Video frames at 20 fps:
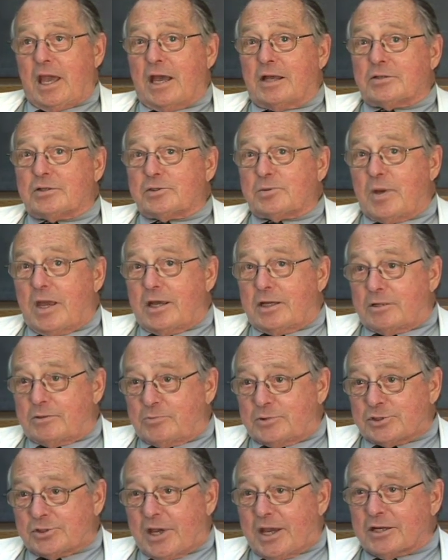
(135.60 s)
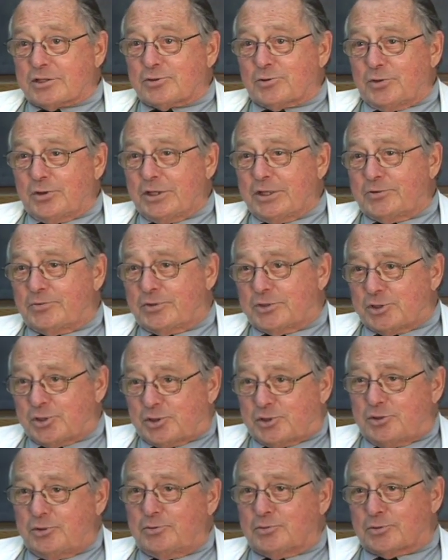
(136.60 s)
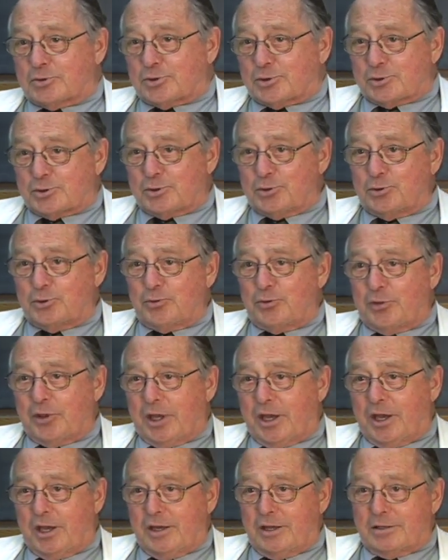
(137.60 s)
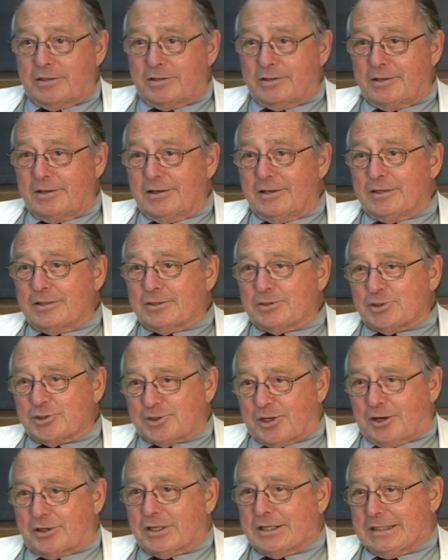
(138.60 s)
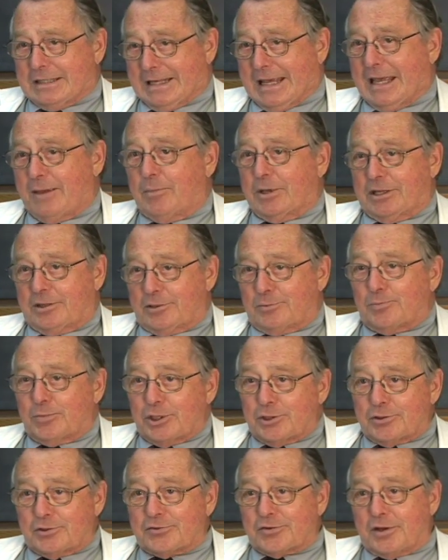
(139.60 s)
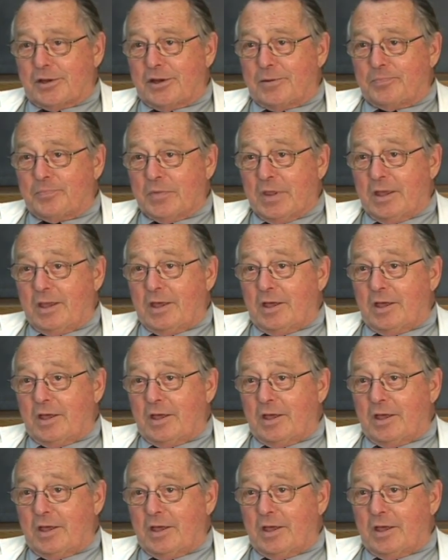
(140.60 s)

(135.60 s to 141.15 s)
And, the, and it was actually the students who then started naming it Miller Time.